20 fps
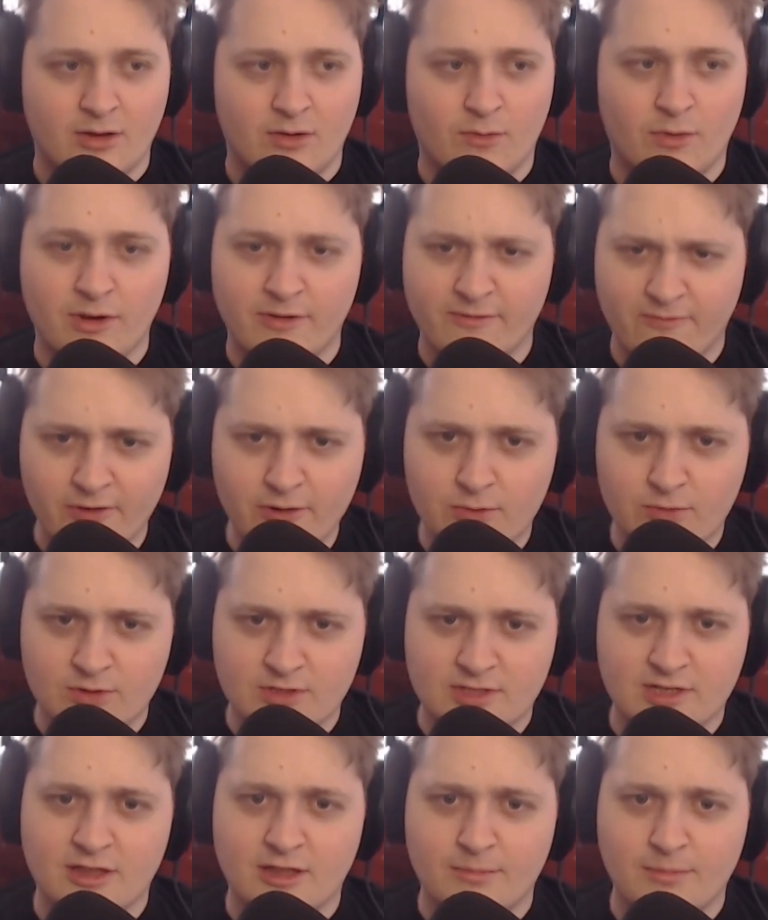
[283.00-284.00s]
when Phil
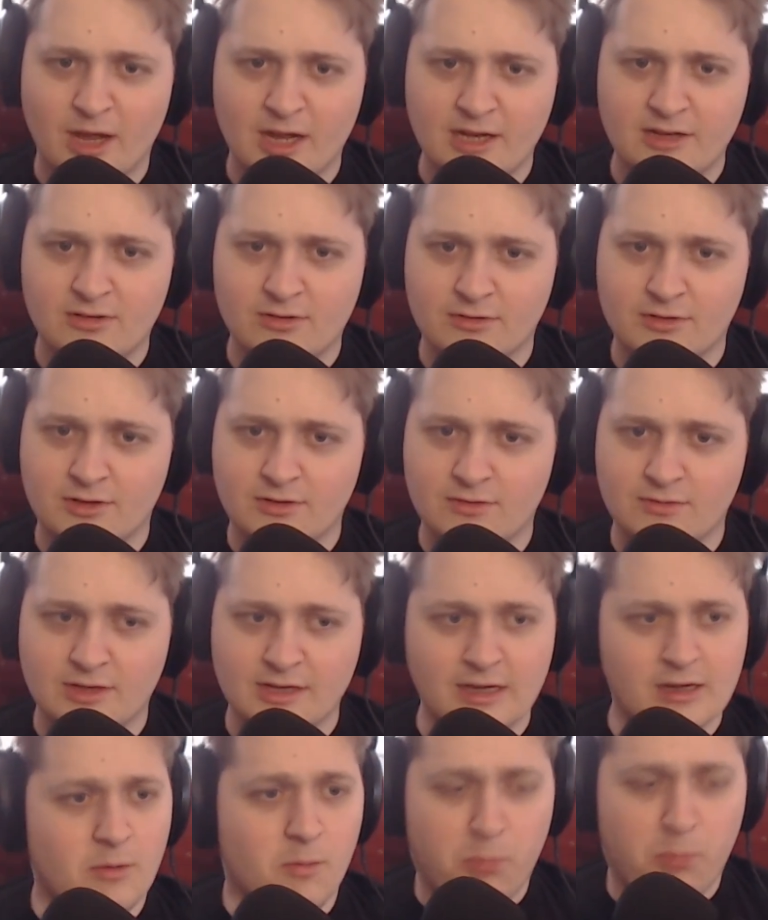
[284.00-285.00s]
was in the mental
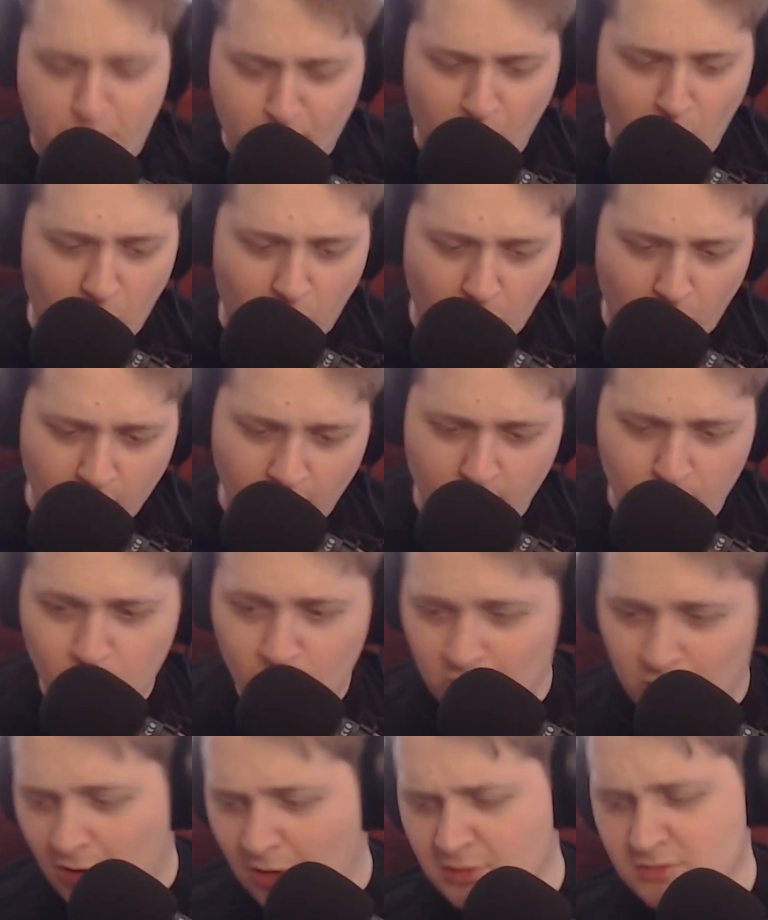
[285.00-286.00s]
unit.
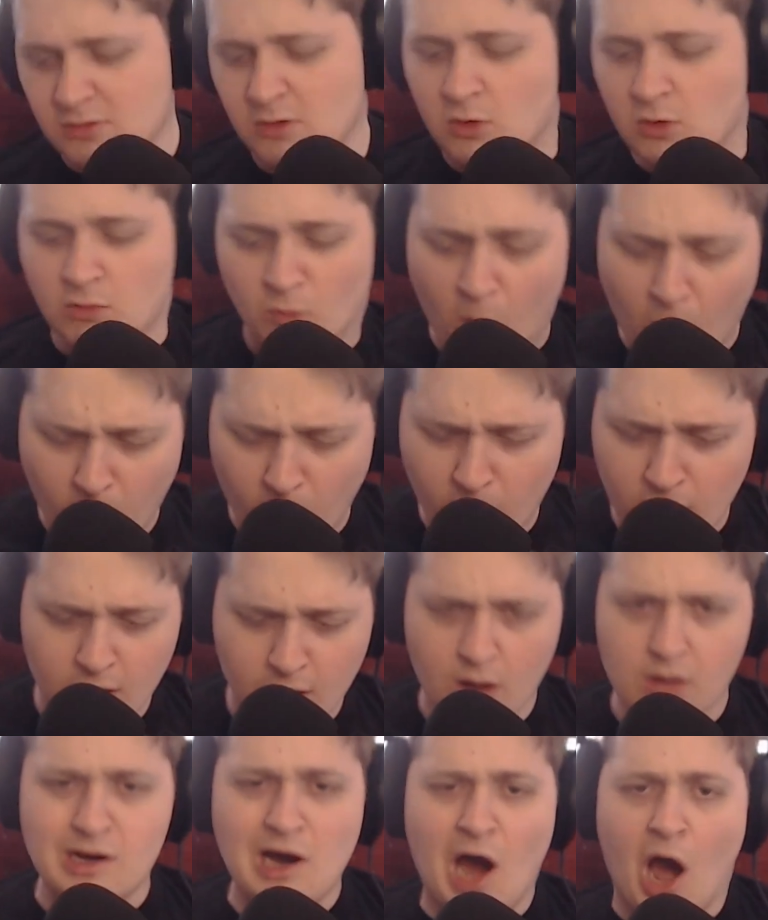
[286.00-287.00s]
Whoa,
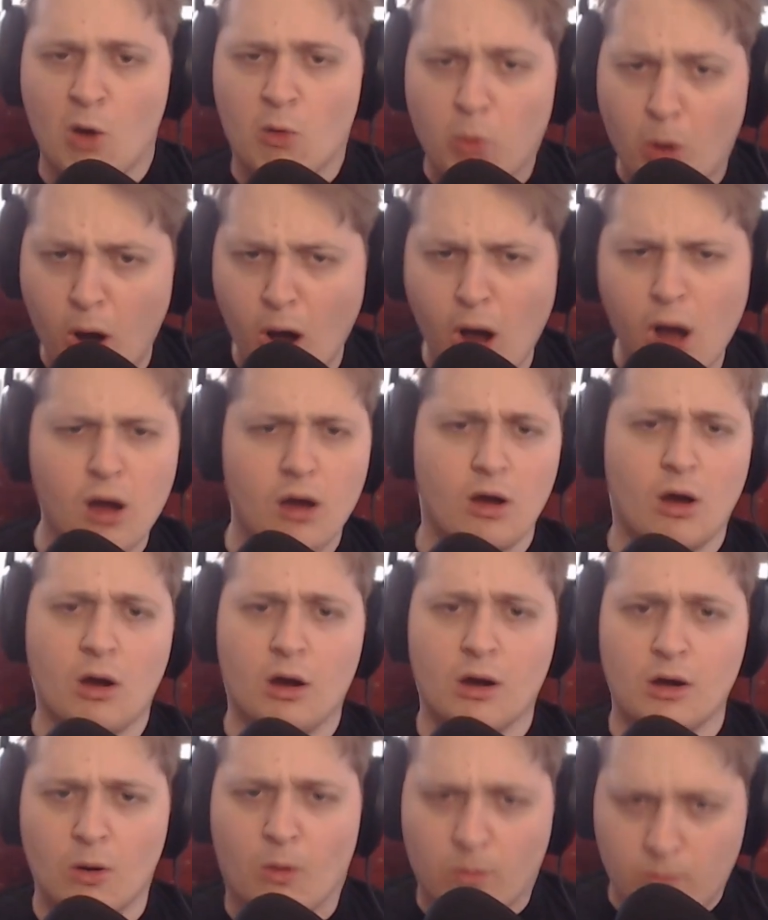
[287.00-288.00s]
what?
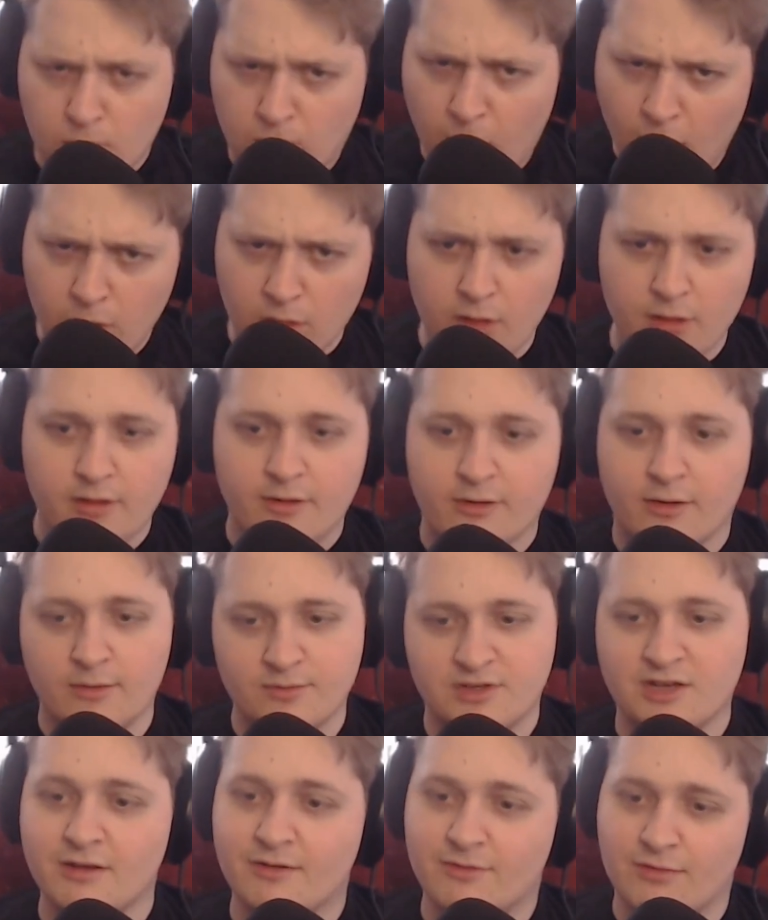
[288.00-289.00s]

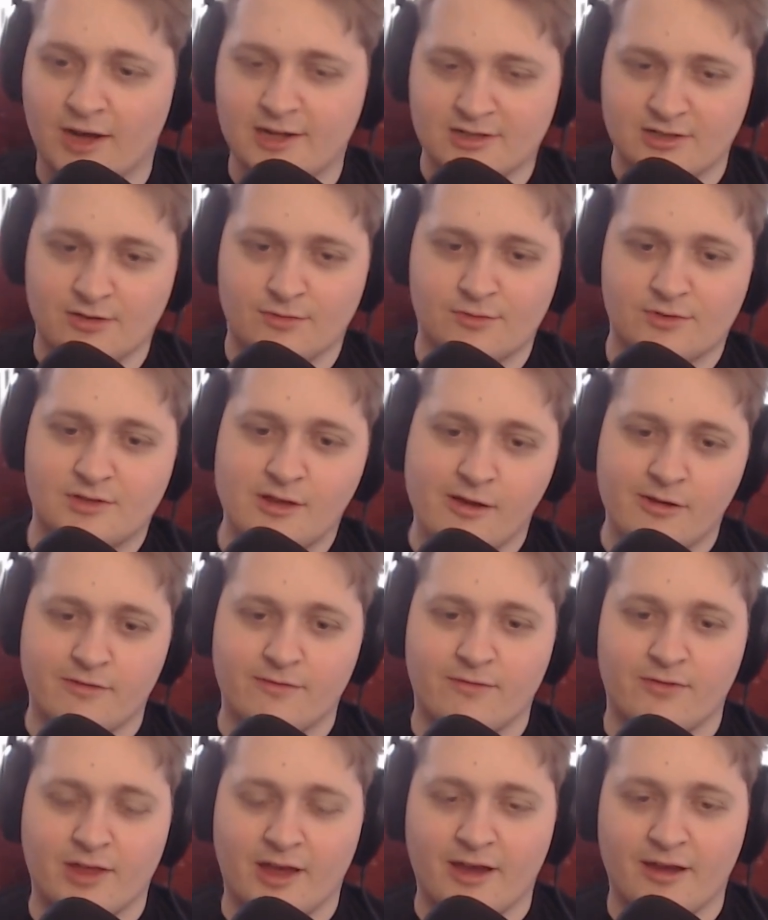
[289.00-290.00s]
Obviously, Grant's not returning
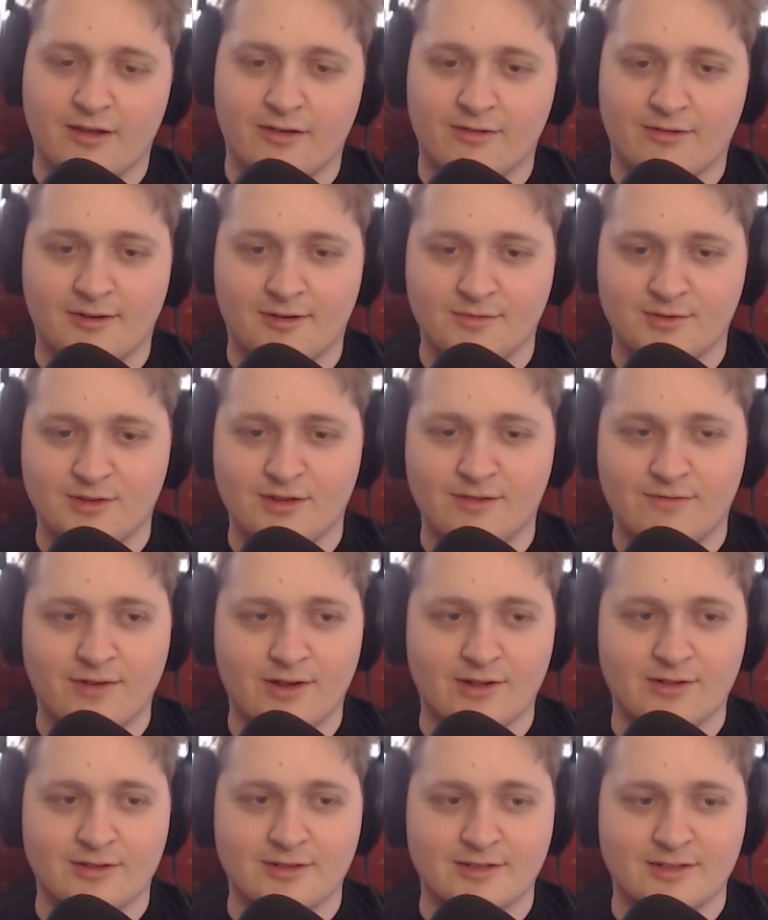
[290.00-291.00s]
for that, and obviously
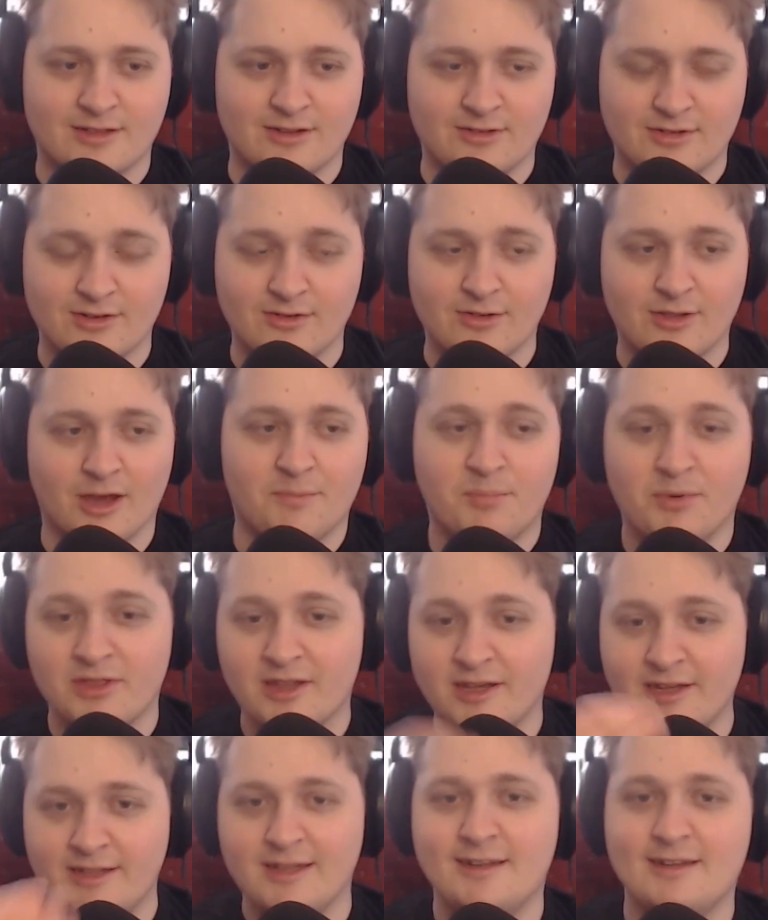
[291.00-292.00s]
Phil is not doing that. But
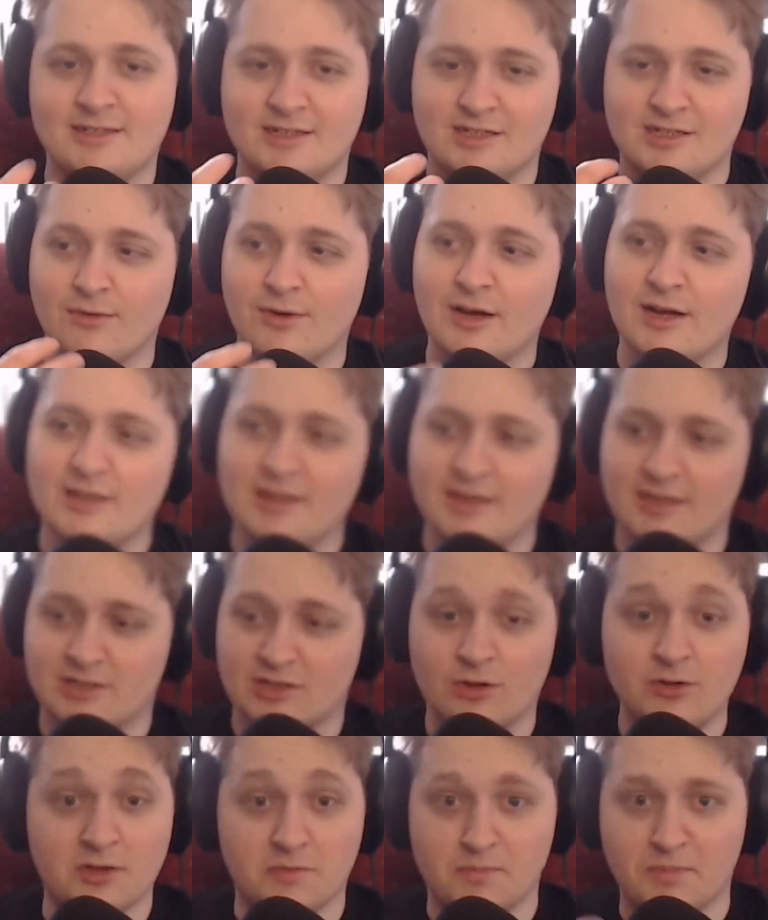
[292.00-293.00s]
they did it so early.
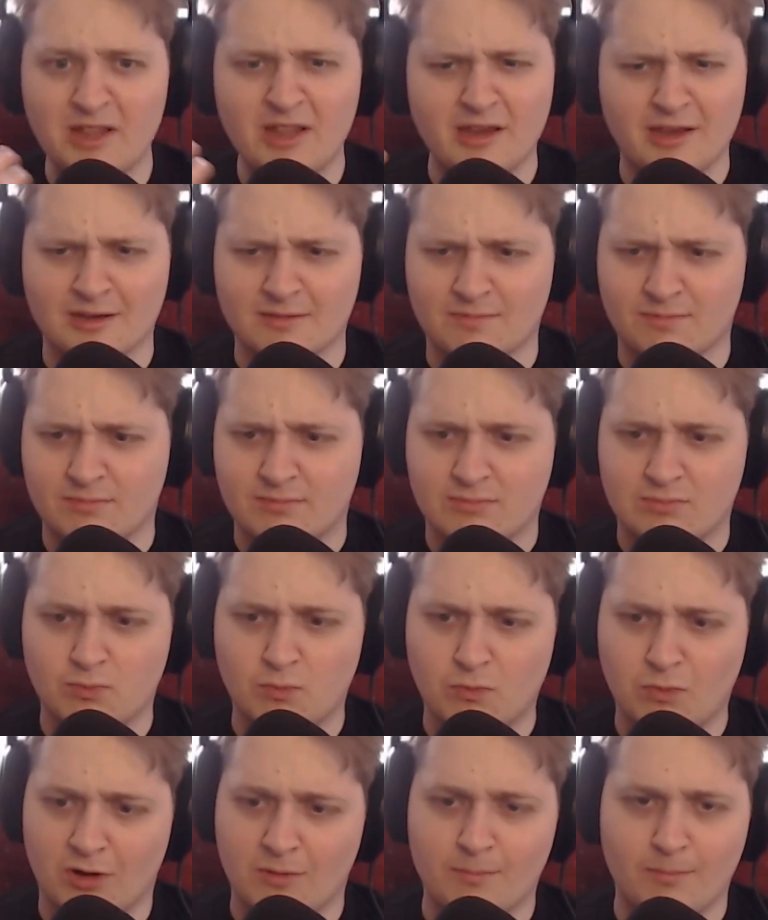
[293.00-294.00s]
It's only been
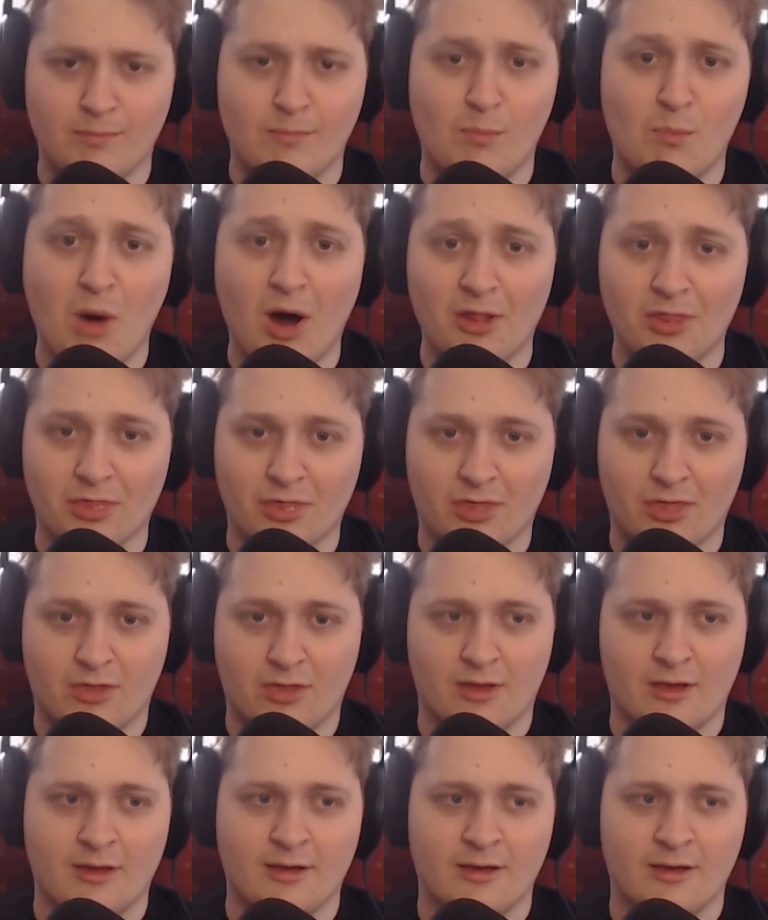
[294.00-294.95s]
month